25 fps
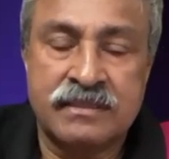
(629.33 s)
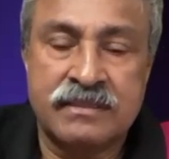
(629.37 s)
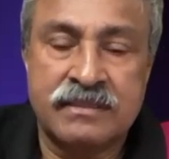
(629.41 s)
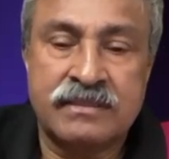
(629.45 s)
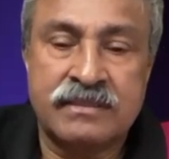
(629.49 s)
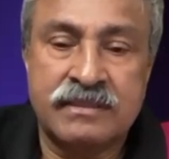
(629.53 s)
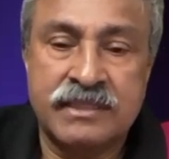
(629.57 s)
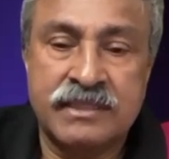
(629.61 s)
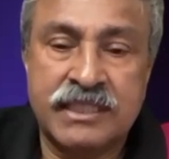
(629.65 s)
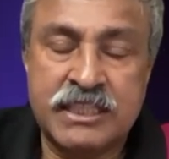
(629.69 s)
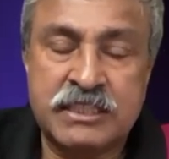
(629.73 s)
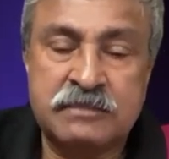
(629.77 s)

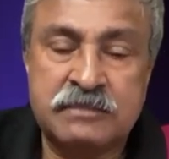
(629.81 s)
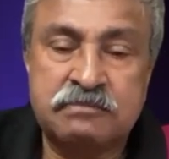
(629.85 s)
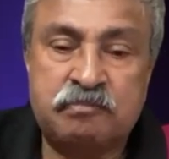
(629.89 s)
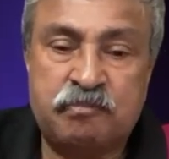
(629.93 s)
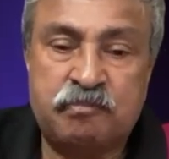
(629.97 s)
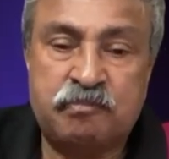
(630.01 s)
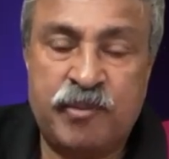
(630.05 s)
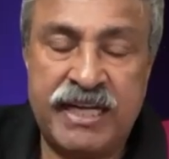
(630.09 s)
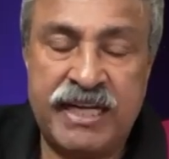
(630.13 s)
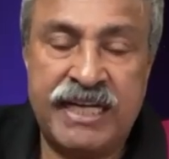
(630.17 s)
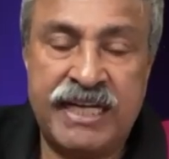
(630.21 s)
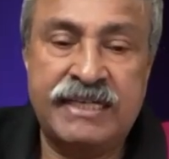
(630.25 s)

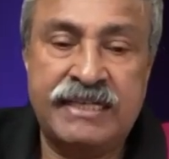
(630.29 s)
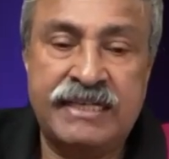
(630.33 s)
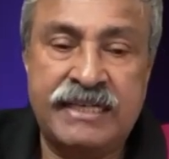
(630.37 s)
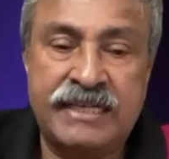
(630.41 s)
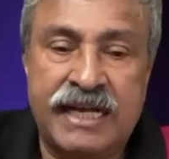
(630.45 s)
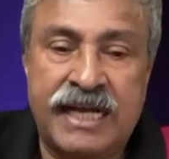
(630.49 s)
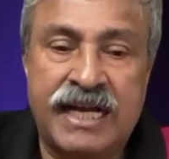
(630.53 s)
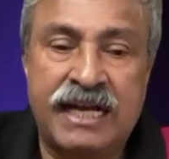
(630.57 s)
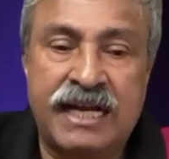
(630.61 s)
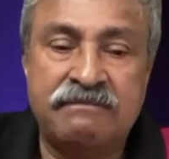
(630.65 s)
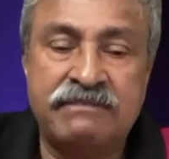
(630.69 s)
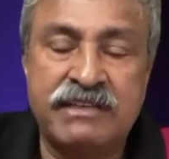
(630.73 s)
despite
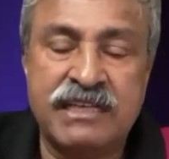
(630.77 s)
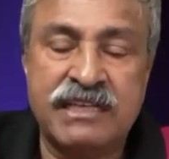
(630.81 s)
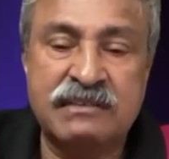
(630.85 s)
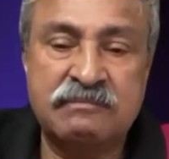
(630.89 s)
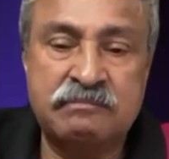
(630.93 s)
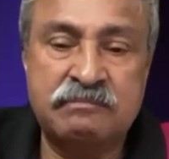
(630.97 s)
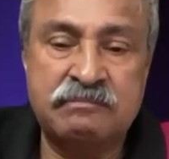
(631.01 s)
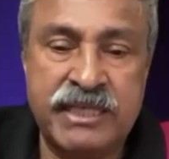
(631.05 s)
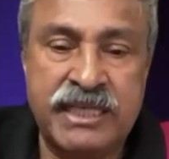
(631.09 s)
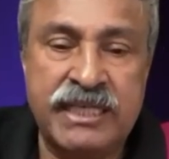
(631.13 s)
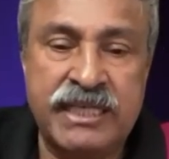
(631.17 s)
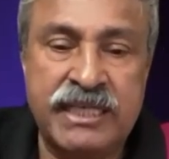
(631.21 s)
having
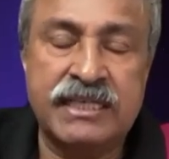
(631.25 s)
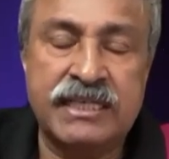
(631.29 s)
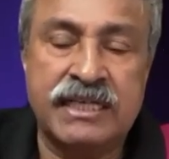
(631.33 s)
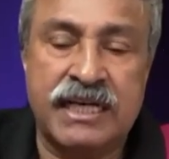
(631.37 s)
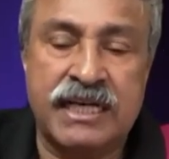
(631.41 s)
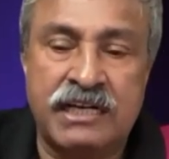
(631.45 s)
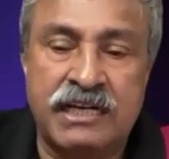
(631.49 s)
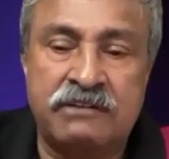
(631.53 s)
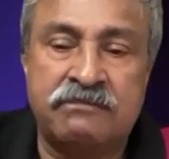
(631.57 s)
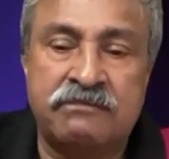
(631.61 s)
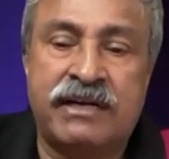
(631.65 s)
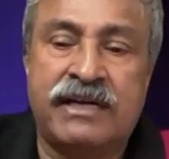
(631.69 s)
been
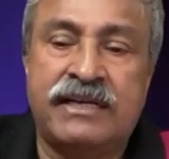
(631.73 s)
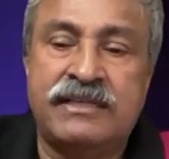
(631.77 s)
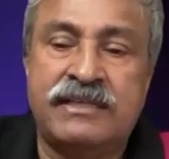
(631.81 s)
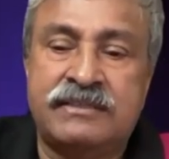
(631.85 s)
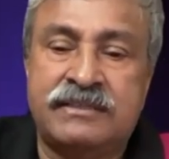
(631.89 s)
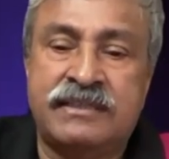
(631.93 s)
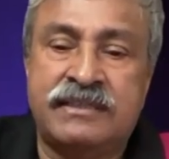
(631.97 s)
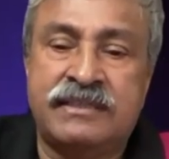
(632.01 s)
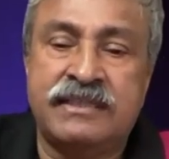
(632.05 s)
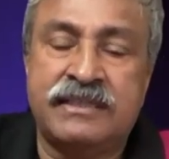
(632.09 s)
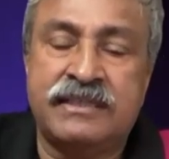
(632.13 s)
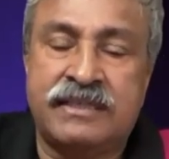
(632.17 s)
advised
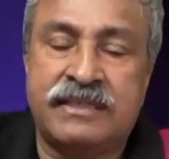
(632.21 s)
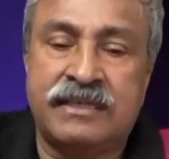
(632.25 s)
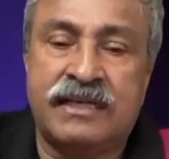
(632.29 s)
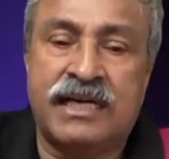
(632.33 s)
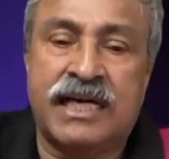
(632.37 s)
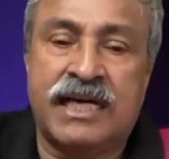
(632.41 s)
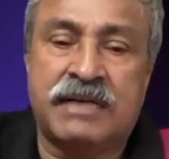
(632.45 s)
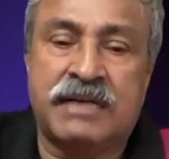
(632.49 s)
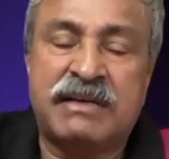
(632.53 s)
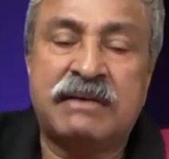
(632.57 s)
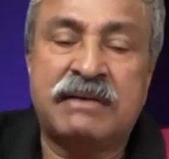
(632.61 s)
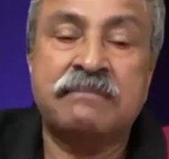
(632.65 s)

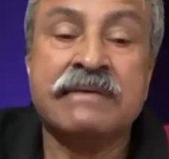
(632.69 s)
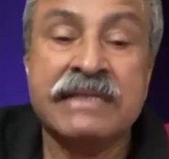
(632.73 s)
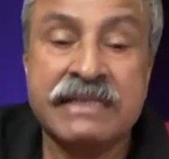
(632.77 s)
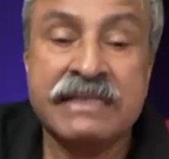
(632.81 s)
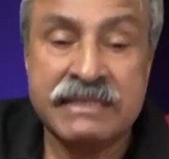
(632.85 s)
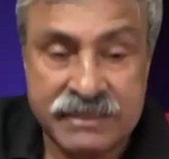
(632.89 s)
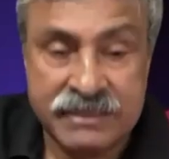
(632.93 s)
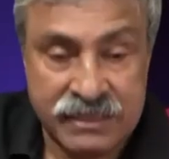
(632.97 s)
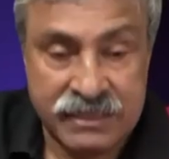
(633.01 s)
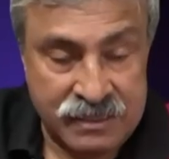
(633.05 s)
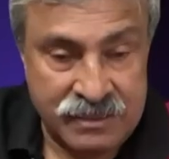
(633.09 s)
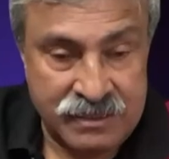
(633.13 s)
TKR by many
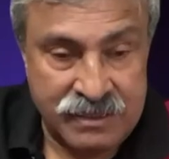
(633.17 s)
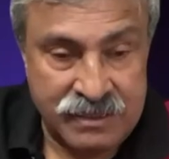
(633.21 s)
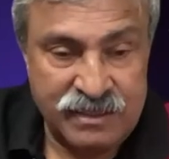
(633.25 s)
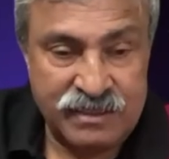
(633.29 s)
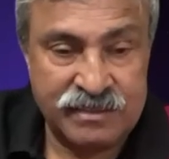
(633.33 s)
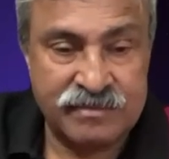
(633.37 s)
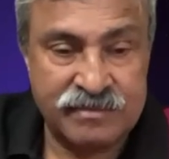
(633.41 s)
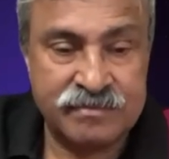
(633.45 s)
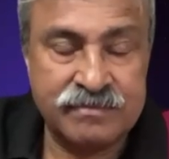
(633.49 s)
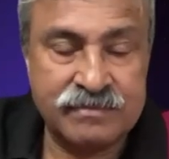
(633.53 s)
surgeons,